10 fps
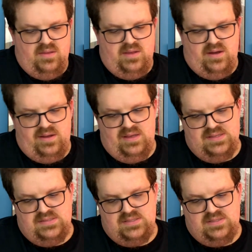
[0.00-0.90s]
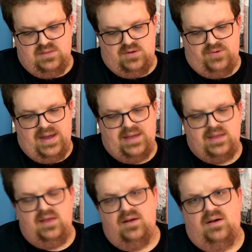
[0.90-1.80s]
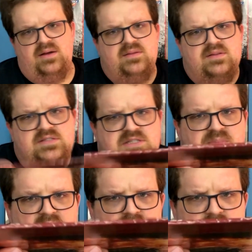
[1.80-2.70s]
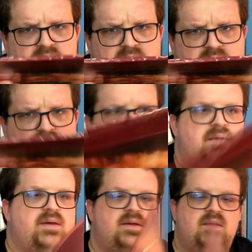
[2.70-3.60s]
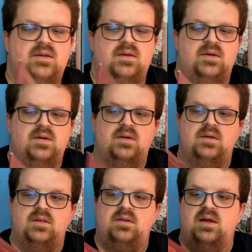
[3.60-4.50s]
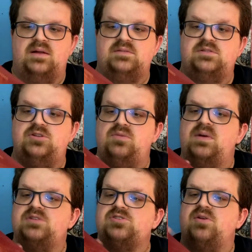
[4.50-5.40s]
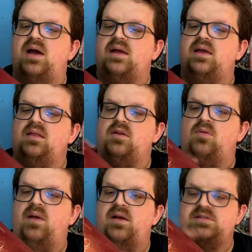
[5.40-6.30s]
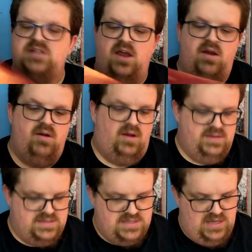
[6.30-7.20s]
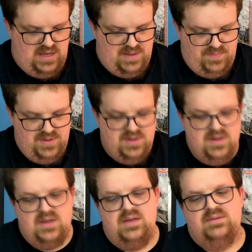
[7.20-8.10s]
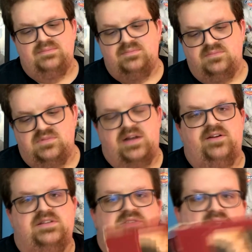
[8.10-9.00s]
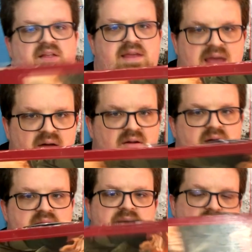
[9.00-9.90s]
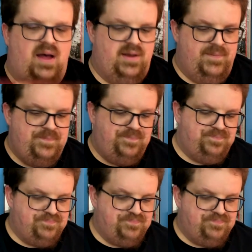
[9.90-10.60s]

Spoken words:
There is cracking on the spine. Not too much cracking, a little wear and tear on the top. Record is falling out on the bottom.